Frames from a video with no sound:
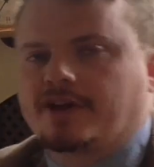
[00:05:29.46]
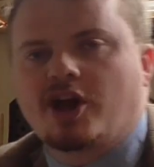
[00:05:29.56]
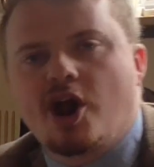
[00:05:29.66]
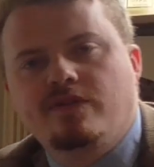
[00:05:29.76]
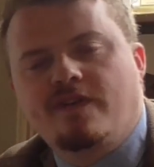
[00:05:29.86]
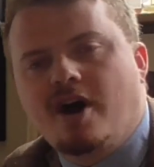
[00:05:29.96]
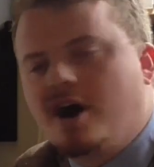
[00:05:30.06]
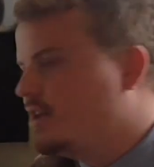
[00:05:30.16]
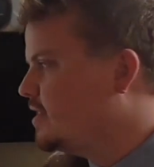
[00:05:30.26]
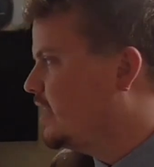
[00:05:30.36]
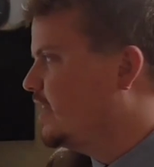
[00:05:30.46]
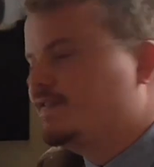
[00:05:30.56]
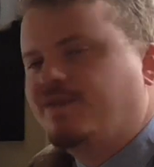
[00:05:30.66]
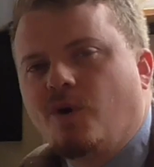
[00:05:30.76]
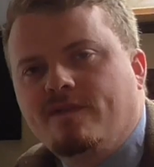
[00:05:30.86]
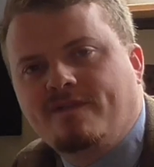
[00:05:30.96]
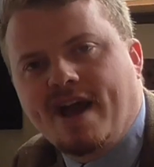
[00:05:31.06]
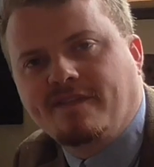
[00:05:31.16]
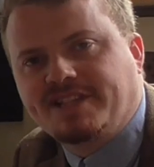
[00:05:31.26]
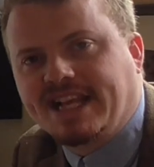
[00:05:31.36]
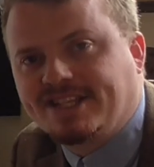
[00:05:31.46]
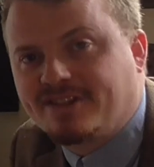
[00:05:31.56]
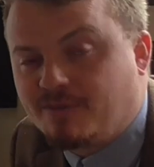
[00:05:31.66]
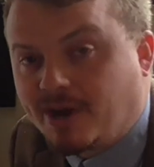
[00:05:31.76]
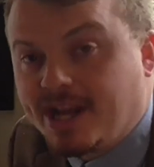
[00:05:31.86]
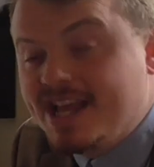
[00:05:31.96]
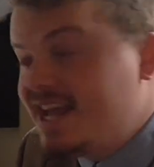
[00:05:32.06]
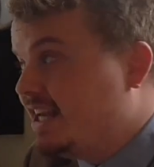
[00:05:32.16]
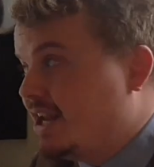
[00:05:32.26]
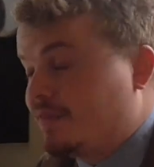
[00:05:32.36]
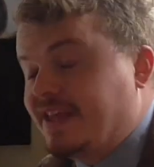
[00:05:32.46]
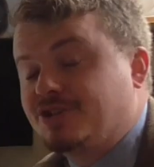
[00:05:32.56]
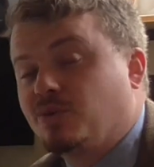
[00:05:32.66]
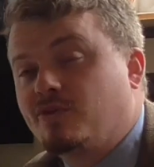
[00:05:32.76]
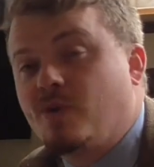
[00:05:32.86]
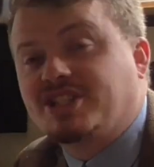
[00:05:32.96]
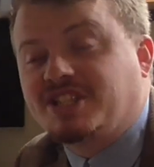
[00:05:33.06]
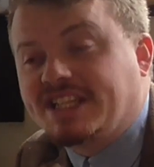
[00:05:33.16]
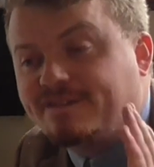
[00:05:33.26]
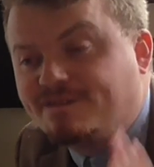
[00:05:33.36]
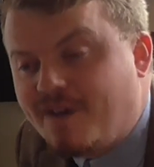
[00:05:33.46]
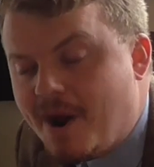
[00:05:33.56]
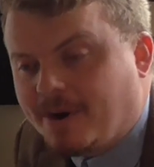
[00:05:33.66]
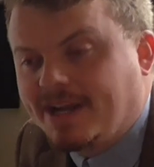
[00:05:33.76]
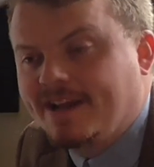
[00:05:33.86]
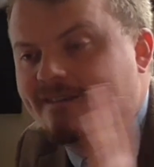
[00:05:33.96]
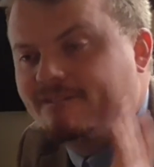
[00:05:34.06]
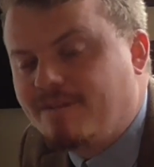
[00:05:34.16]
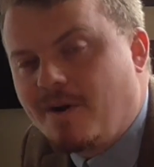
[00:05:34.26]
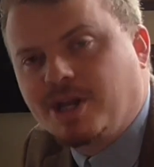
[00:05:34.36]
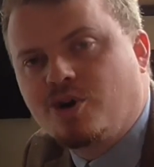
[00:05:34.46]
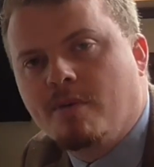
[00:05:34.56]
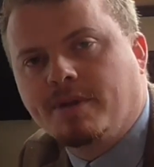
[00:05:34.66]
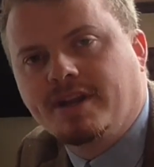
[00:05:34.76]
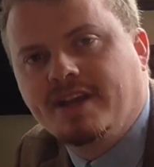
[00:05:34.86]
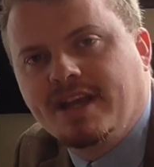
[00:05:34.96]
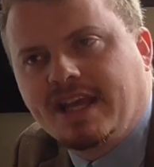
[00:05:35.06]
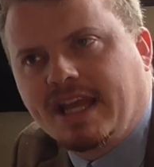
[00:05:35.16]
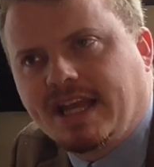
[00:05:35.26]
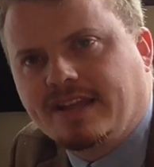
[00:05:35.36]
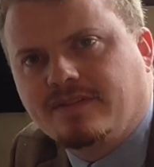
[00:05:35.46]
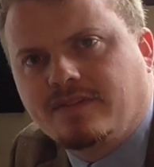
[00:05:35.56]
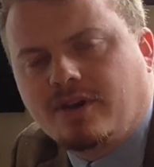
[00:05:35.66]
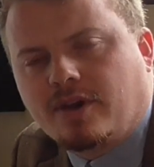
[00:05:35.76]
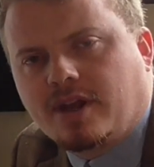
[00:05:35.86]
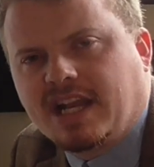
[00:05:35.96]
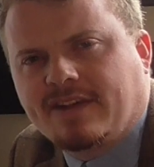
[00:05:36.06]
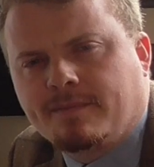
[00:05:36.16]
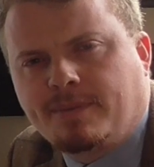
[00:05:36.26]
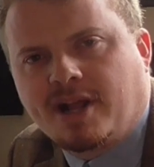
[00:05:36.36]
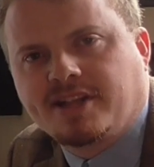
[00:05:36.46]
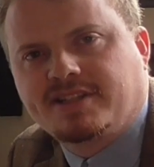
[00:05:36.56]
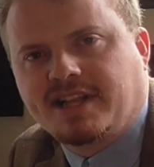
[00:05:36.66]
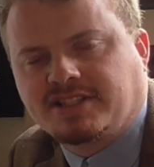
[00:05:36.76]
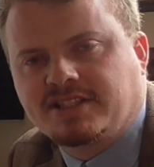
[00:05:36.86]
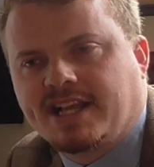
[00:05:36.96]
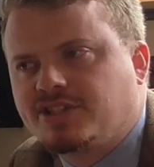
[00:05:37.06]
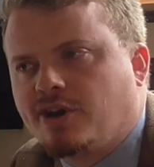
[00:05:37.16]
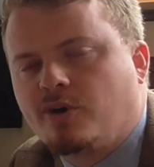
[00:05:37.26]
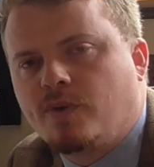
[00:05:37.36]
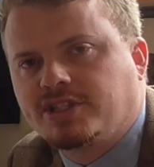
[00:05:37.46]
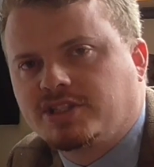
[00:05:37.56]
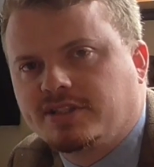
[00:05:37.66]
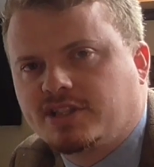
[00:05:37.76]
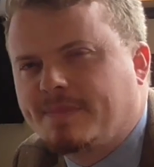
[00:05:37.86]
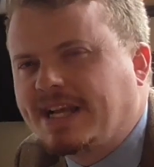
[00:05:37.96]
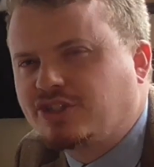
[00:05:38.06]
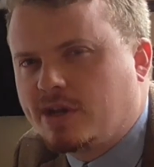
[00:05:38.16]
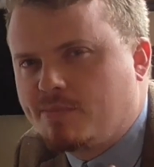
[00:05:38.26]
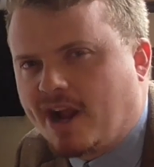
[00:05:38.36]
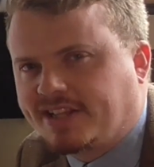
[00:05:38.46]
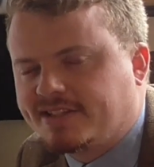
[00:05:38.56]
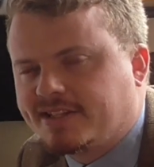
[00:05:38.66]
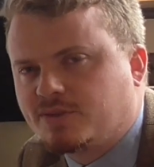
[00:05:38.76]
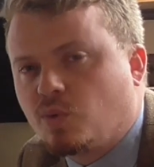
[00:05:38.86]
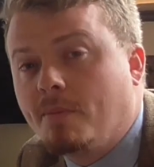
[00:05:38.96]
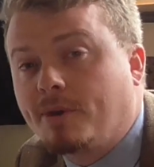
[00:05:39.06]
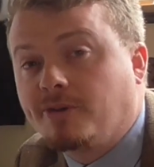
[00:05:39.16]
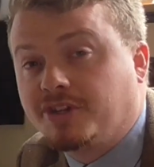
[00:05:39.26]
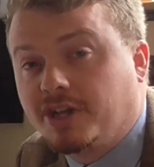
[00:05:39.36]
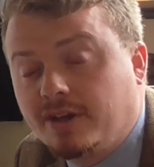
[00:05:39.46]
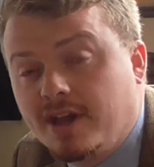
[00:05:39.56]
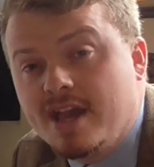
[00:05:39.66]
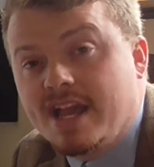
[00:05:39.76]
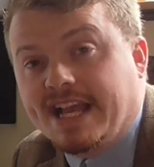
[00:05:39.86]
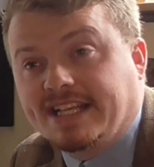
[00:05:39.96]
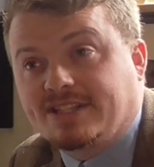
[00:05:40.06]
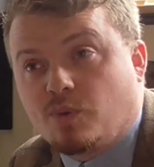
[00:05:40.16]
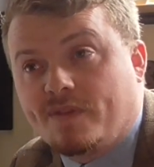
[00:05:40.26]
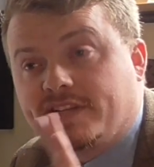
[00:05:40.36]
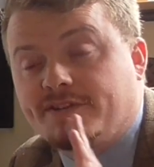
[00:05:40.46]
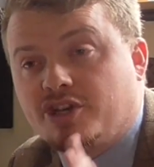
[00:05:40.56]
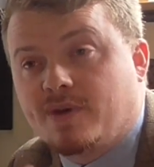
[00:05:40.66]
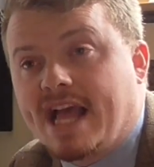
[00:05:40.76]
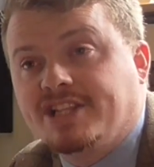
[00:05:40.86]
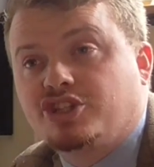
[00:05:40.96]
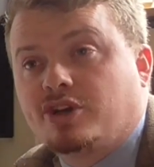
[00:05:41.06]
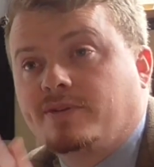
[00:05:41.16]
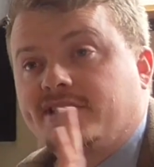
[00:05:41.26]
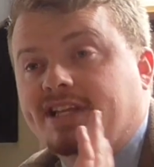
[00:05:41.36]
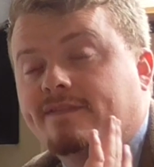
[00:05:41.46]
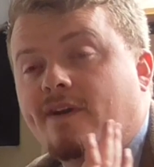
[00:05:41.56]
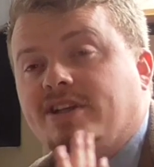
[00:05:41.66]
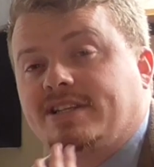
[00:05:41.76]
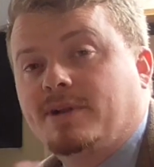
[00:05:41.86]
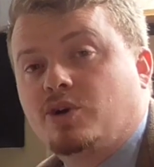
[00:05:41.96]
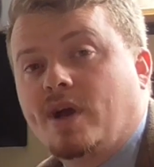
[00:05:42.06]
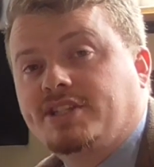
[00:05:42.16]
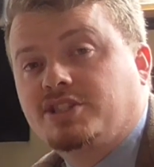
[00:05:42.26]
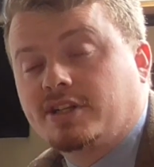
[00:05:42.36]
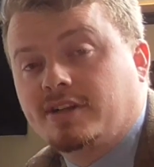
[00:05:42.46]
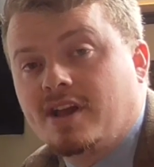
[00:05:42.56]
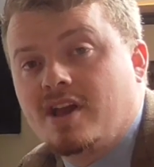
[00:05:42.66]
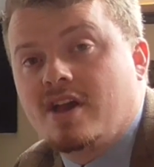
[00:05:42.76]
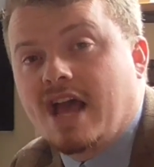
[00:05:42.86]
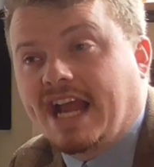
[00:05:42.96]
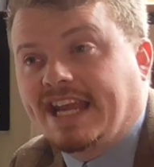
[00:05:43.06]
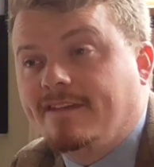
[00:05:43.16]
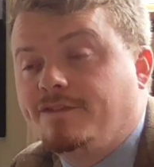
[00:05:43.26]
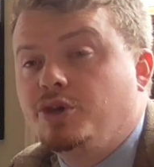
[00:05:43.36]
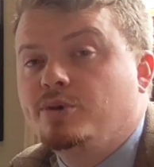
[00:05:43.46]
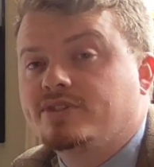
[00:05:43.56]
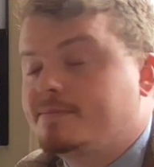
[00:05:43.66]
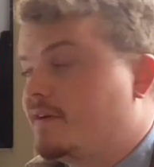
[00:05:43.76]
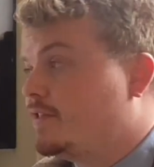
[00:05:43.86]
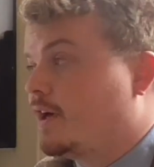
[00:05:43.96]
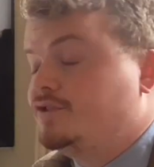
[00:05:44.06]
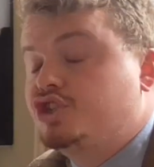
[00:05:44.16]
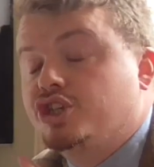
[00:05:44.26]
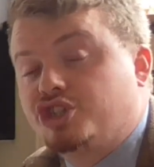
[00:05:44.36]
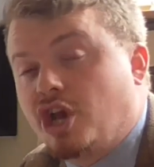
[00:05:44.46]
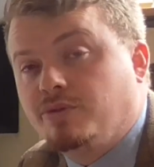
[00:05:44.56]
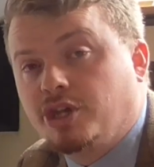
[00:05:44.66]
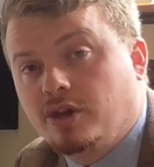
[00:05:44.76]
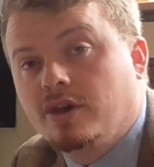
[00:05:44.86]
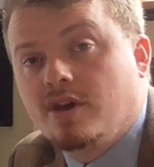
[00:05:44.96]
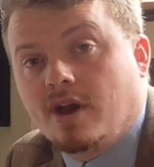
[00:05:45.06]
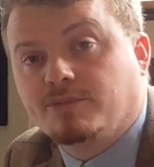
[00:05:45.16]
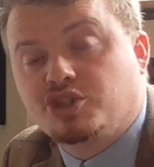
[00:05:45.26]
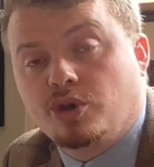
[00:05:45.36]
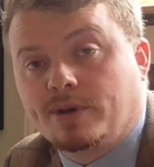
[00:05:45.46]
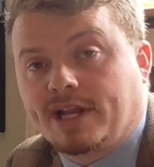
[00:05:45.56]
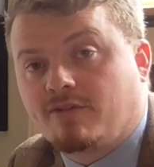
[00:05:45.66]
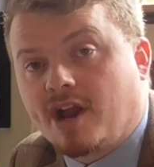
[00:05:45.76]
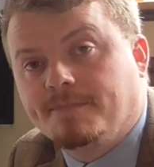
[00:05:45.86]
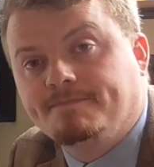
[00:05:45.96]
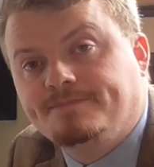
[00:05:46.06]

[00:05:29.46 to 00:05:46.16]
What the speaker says: the code for arts is 4563. Now this sort of question is very, very common in 11 plus selection test style questions. So make sure you practice this. What I'm going to do is when this video ends, you're going to see a very similar question. And if you use the method that I've just shown you, I'm sure you'll get it right.